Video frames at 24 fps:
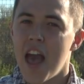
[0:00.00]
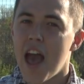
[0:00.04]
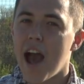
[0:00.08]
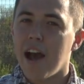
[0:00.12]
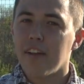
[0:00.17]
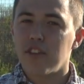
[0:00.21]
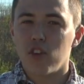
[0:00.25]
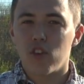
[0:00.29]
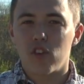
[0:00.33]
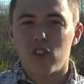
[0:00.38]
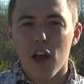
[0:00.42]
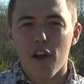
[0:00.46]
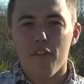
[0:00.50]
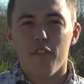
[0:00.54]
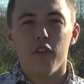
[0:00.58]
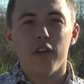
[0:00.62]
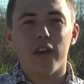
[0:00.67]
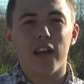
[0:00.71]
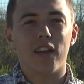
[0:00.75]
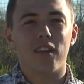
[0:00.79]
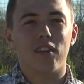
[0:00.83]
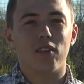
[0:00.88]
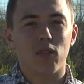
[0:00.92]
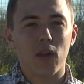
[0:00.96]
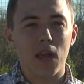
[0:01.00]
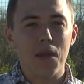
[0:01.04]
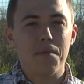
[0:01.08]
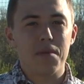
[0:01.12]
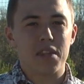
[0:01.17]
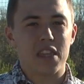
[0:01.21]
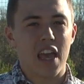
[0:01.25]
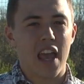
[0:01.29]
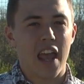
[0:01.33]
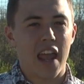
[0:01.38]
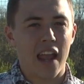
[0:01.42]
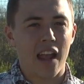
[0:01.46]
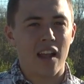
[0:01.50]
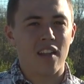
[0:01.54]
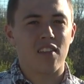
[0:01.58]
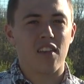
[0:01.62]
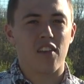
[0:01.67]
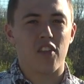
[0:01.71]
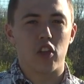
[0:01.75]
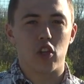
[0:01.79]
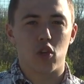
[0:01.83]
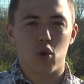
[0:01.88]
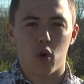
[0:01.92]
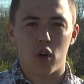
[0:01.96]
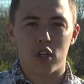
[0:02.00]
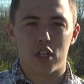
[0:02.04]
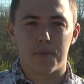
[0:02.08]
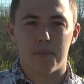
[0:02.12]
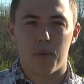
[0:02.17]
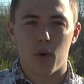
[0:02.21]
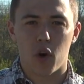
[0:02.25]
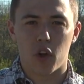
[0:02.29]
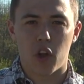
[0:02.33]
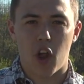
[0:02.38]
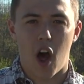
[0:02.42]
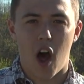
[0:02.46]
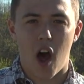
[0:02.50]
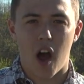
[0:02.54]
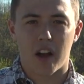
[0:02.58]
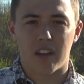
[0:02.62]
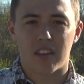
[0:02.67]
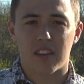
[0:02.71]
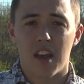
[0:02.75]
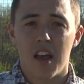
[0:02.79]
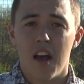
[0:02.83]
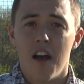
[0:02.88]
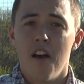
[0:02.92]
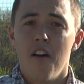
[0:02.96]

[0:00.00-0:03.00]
After suffering a sweep at the hands of the Georgia Bulldogs,